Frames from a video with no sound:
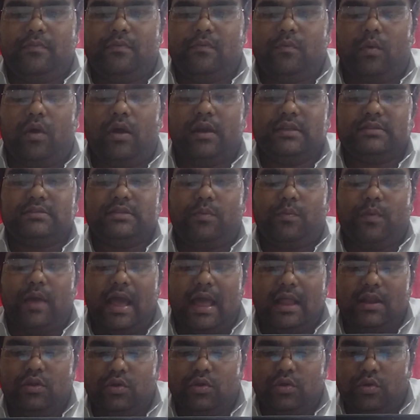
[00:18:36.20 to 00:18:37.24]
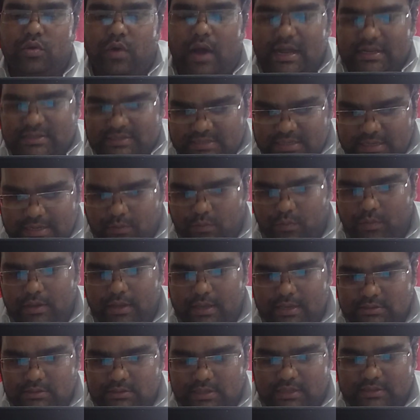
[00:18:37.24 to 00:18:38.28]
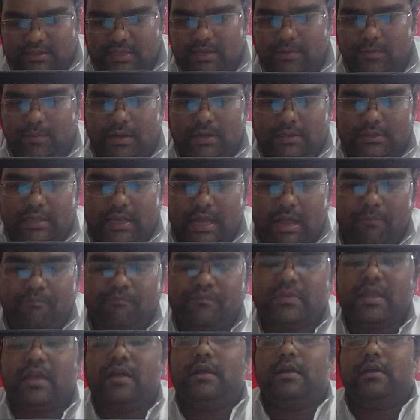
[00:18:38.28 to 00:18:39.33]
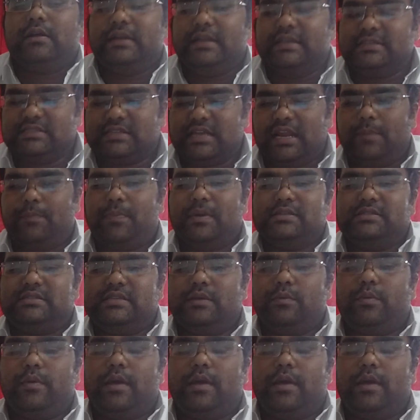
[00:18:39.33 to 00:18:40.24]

What is the value you achieve is nothing but the discrepancy